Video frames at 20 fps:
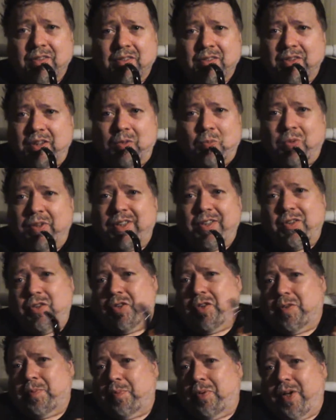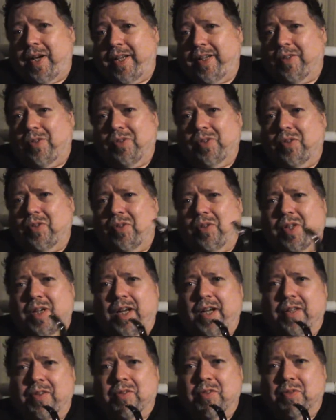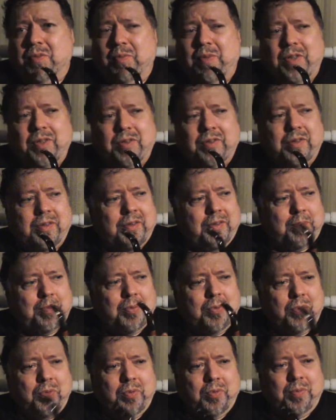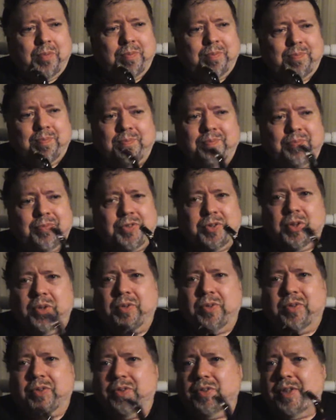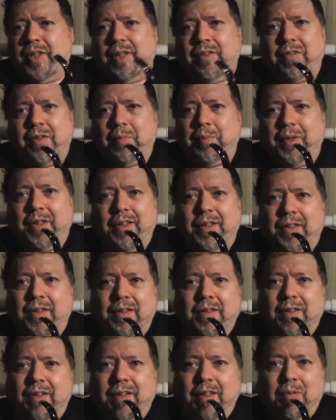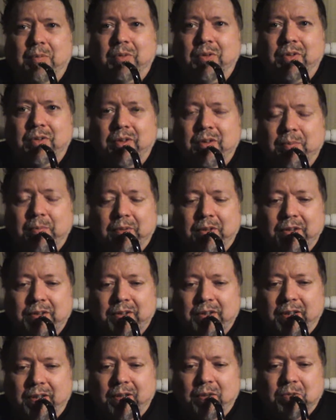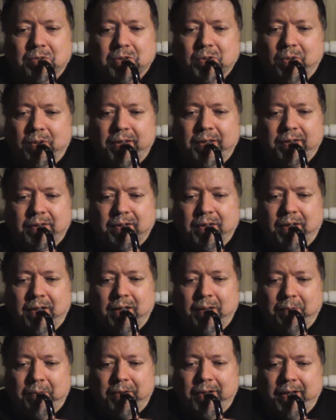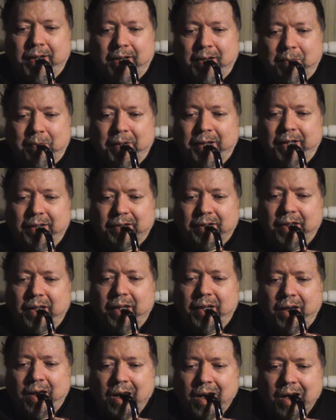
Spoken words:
we didn't just prank on old codgers. We used to pull jokes on everybody in the neighborhood, but it was quite a time we had back then.